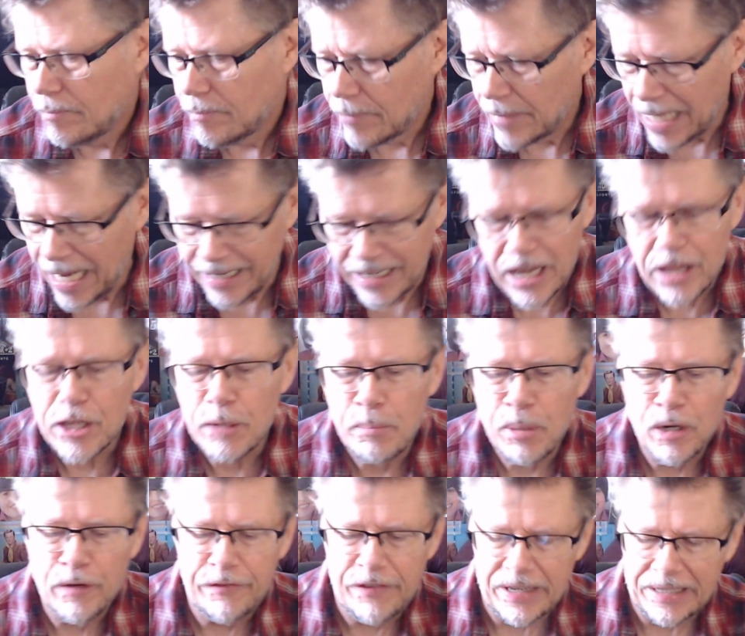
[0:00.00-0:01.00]
Another
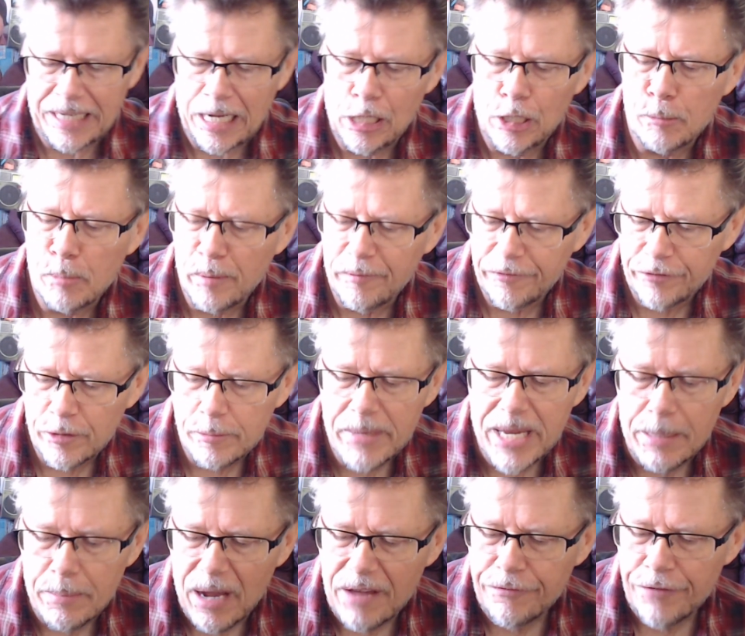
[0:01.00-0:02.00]
perfect album for me,
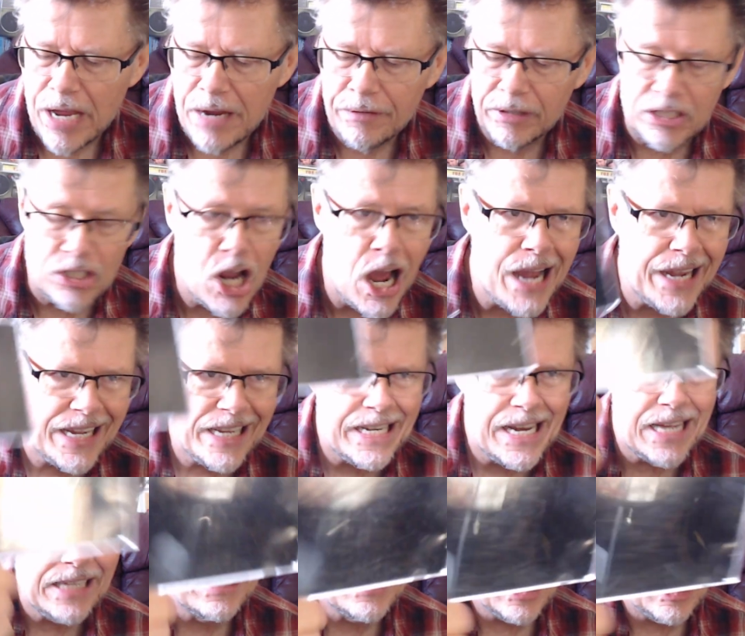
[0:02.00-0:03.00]
my favorite Talking
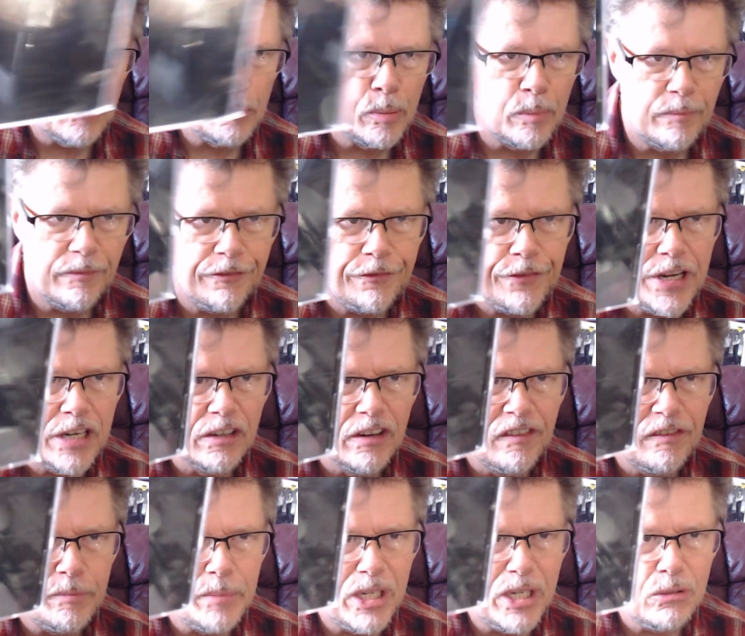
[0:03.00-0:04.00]
Heads album, Fear of
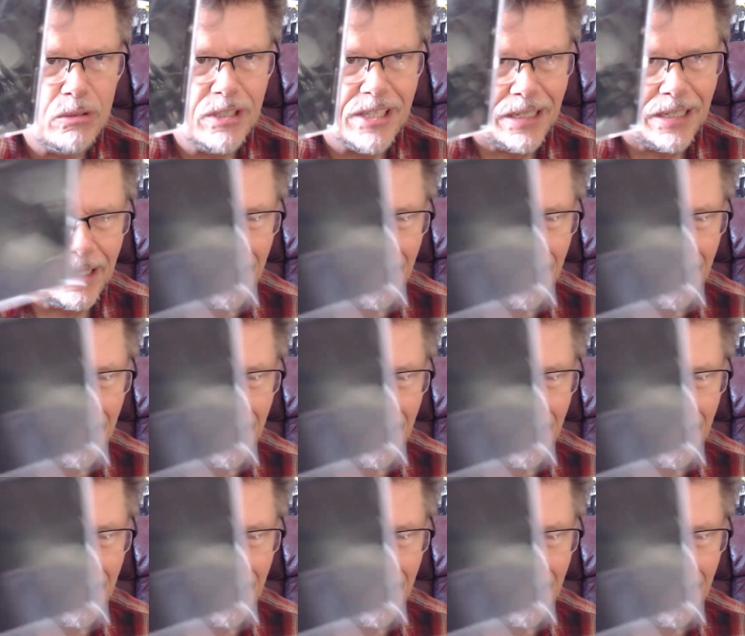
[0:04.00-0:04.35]
Music,